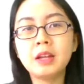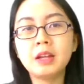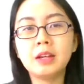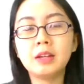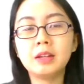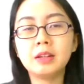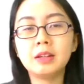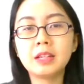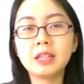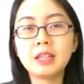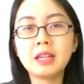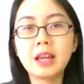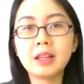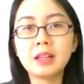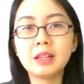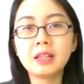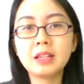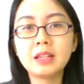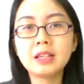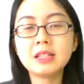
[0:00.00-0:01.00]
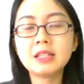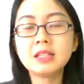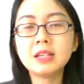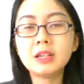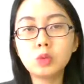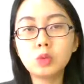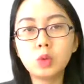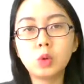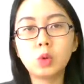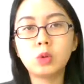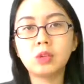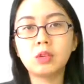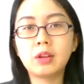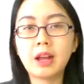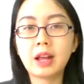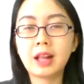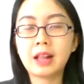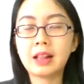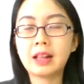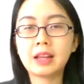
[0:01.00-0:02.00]
an easier role
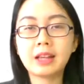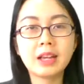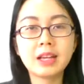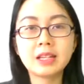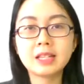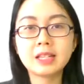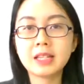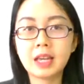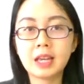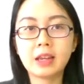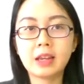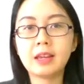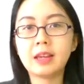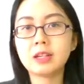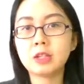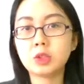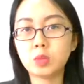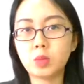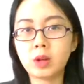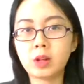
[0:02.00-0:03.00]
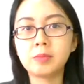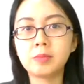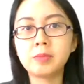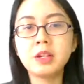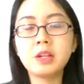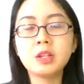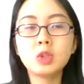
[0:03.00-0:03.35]
like SAA as well.